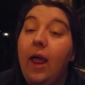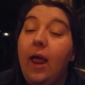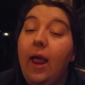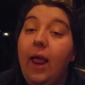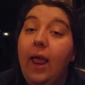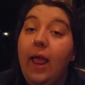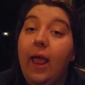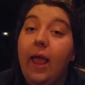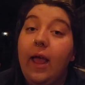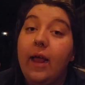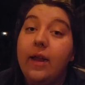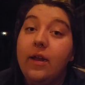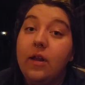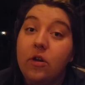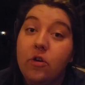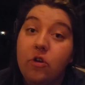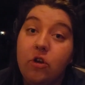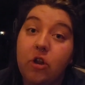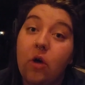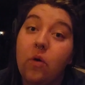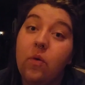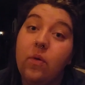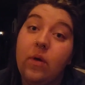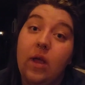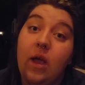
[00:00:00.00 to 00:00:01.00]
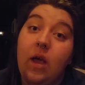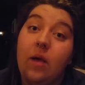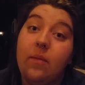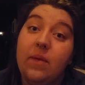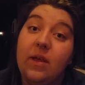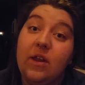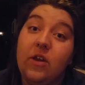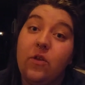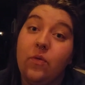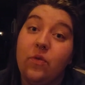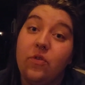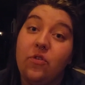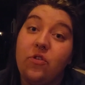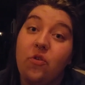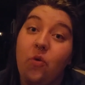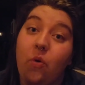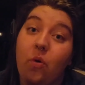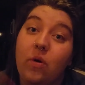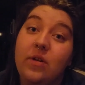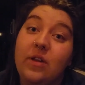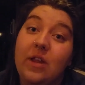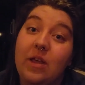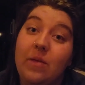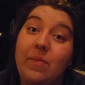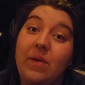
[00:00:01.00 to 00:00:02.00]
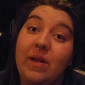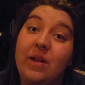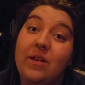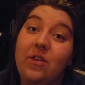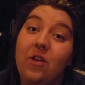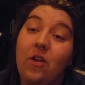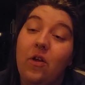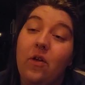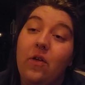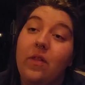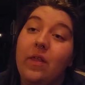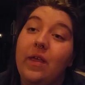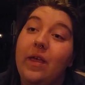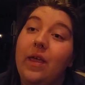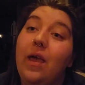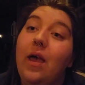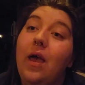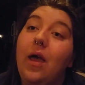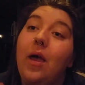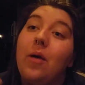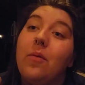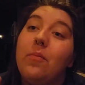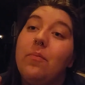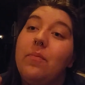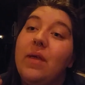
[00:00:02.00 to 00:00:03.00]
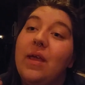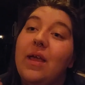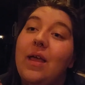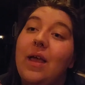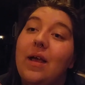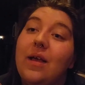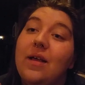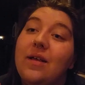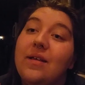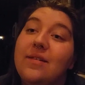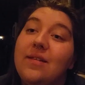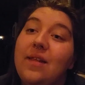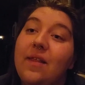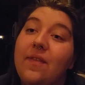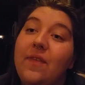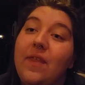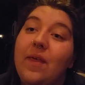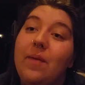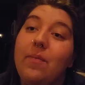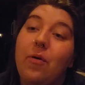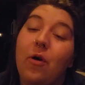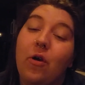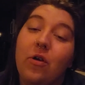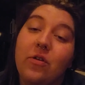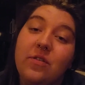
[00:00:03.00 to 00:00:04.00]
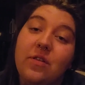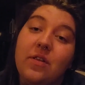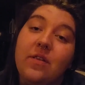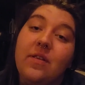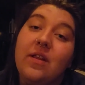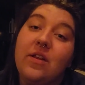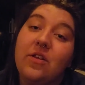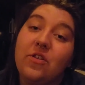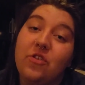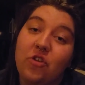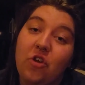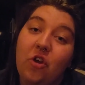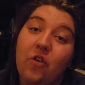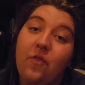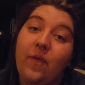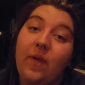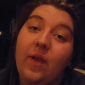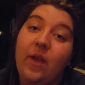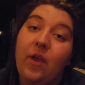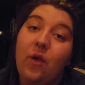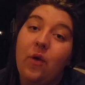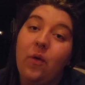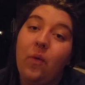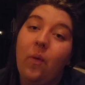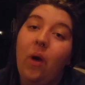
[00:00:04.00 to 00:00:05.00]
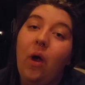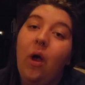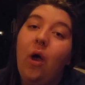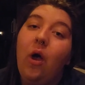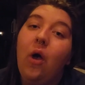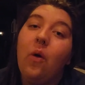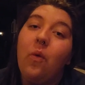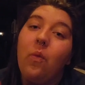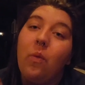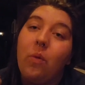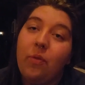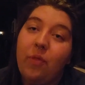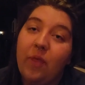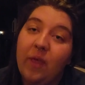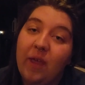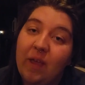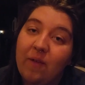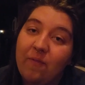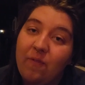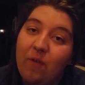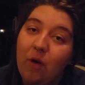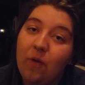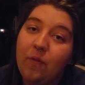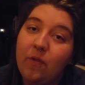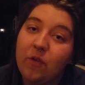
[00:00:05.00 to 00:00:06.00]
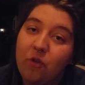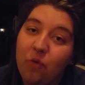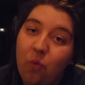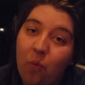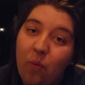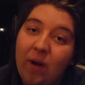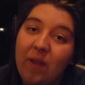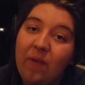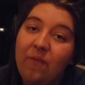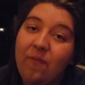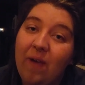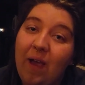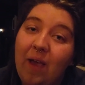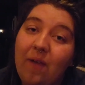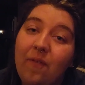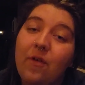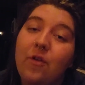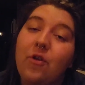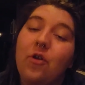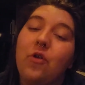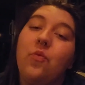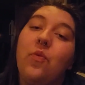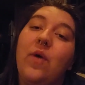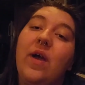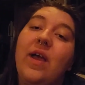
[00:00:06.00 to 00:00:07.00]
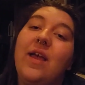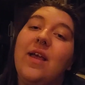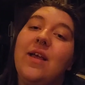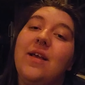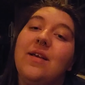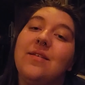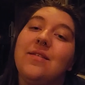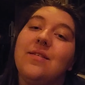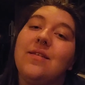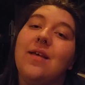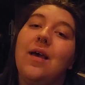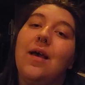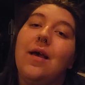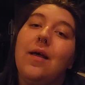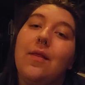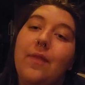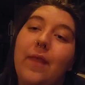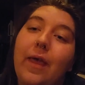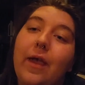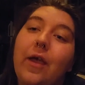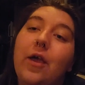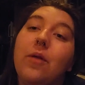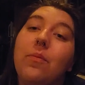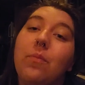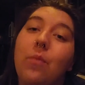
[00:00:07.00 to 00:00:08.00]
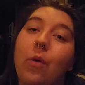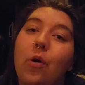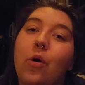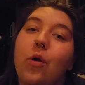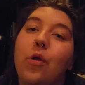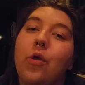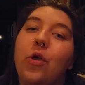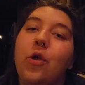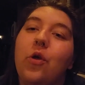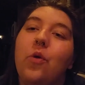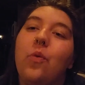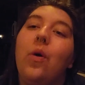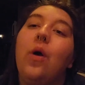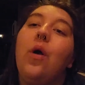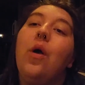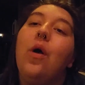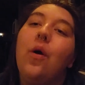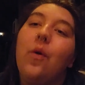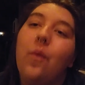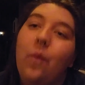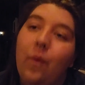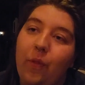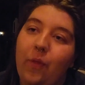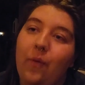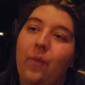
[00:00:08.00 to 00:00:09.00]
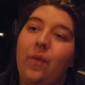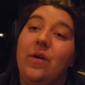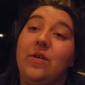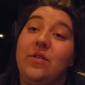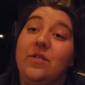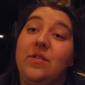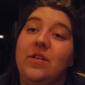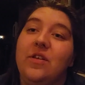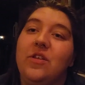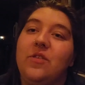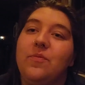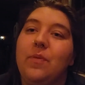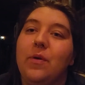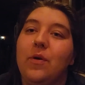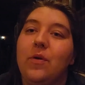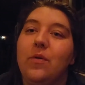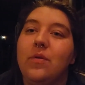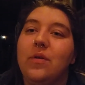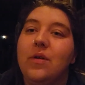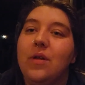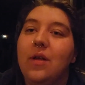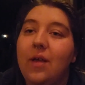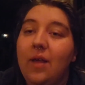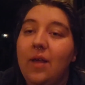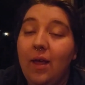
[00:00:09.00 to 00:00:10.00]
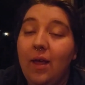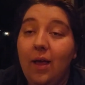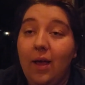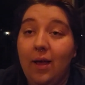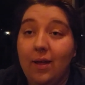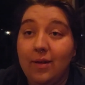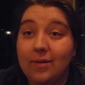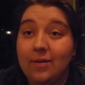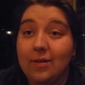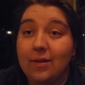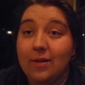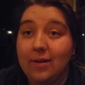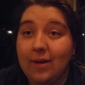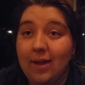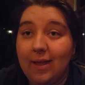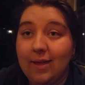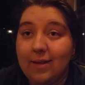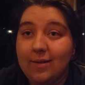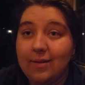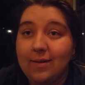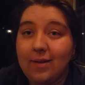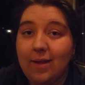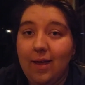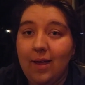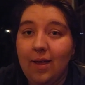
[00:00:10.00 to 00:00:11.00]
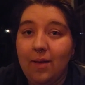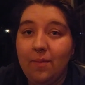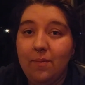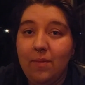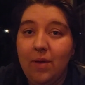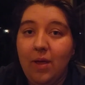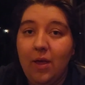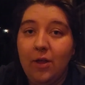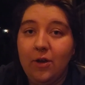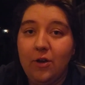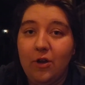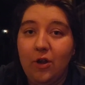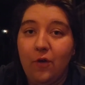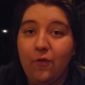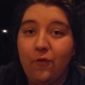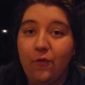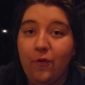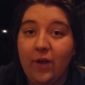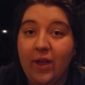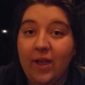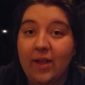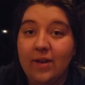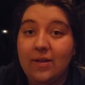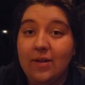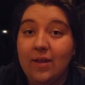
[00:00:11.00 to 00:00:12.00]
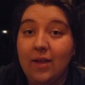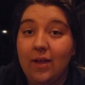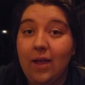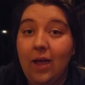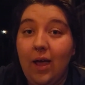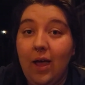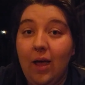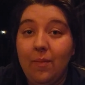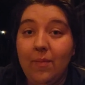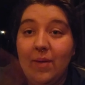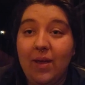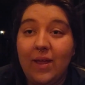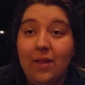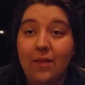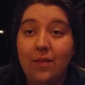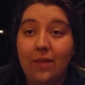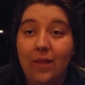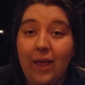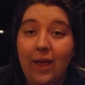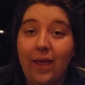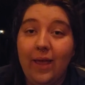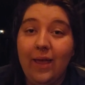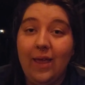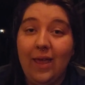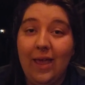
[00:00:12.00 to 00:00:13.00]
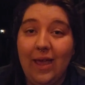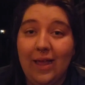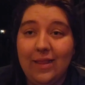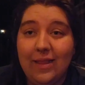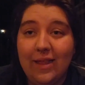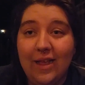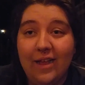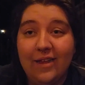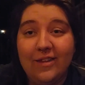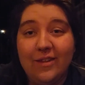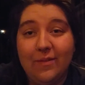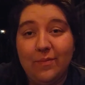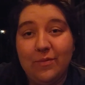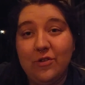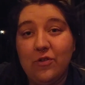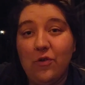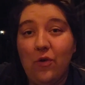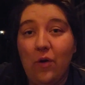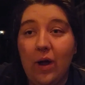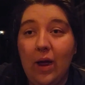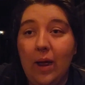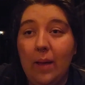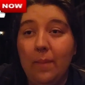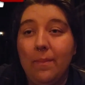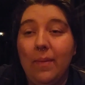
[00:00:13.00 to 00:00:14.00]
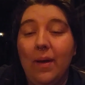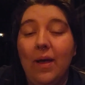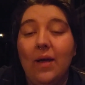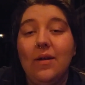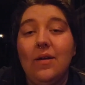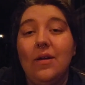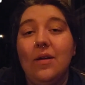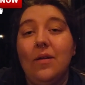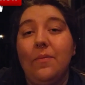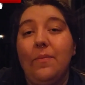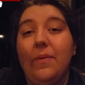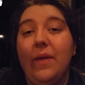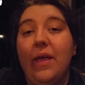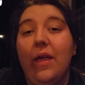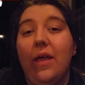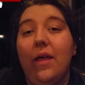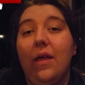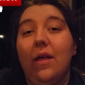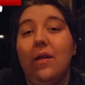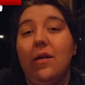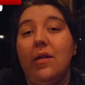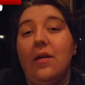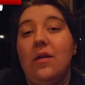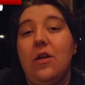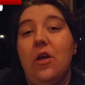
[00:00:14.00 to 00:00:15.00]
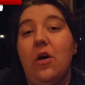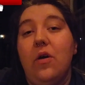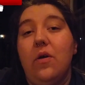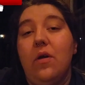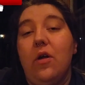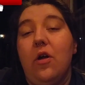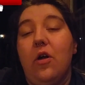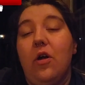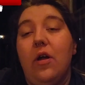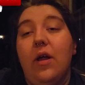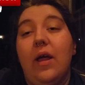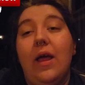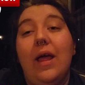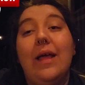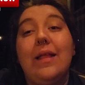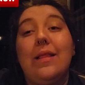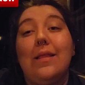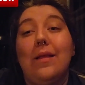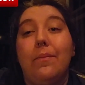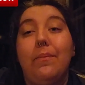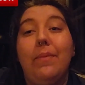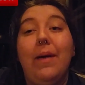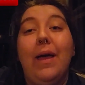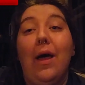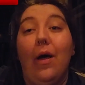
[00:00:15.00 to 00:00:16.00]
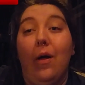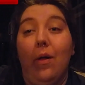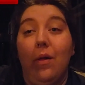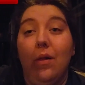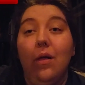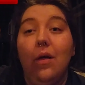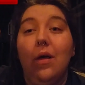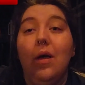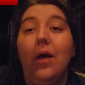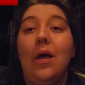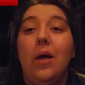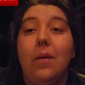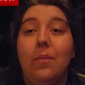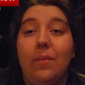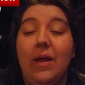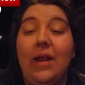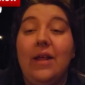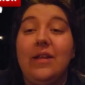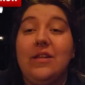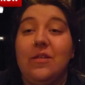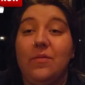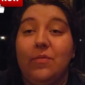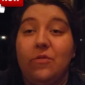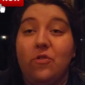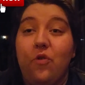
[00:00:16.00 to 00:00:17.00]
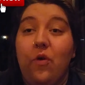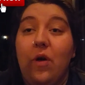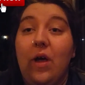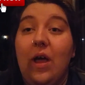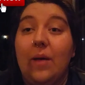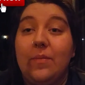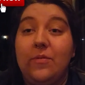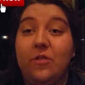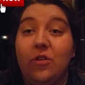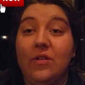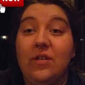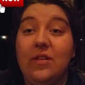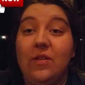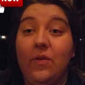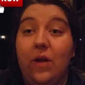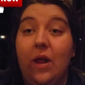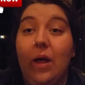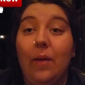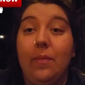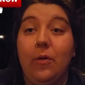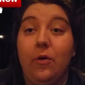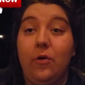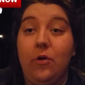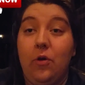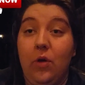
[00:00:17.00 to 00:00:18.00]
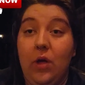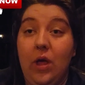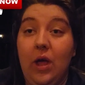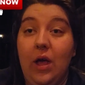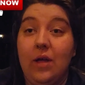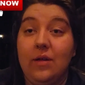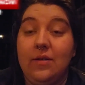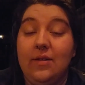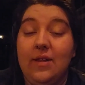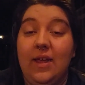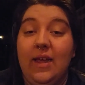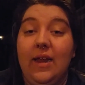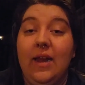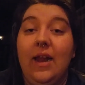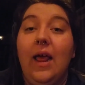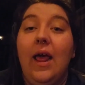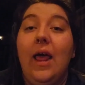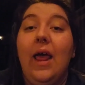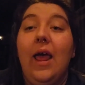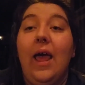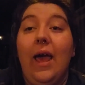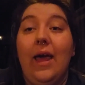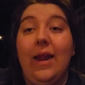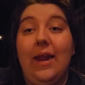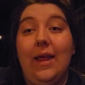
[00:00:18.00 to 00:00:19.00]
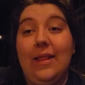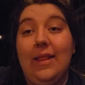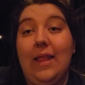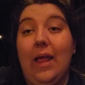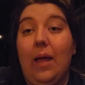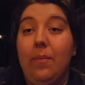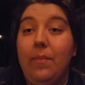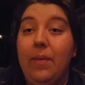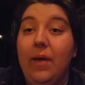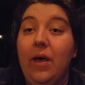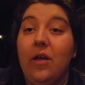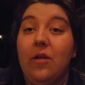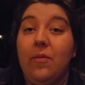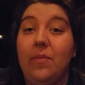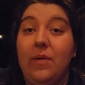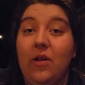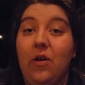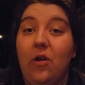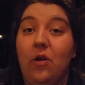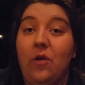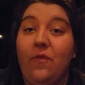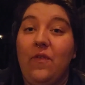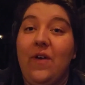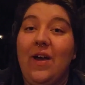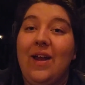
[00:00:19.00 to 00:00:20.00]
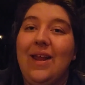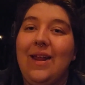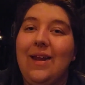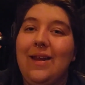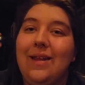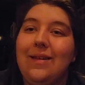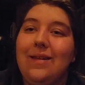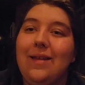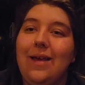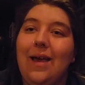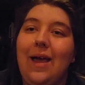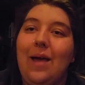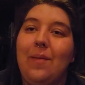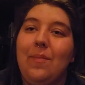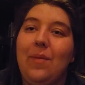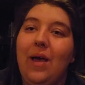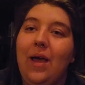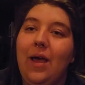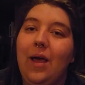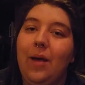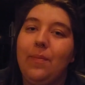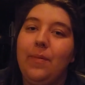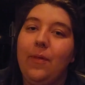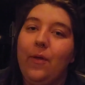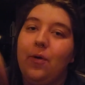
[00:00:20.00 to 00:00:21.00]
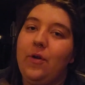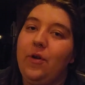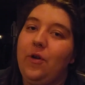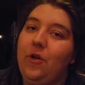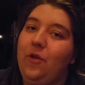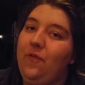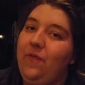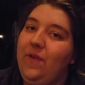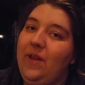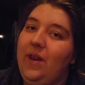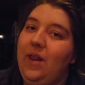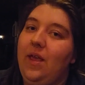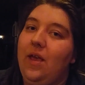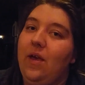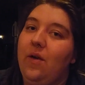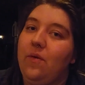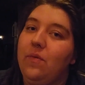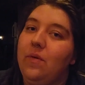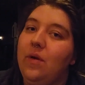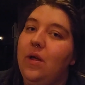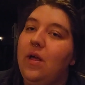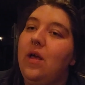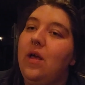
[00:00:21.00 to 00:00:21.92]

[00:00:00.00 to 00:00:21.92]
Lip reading: And don't come into a store 10 minutes early because the person that is serving you will think of all the 2,500 ways they could murder you with a rusty spoon. Until next time, don't forget to comment, like, hit that subscribe button to hit the bell, but hit subscribe so you can see when I upload new content, and hit that bell to be notified anytime I upload a new video.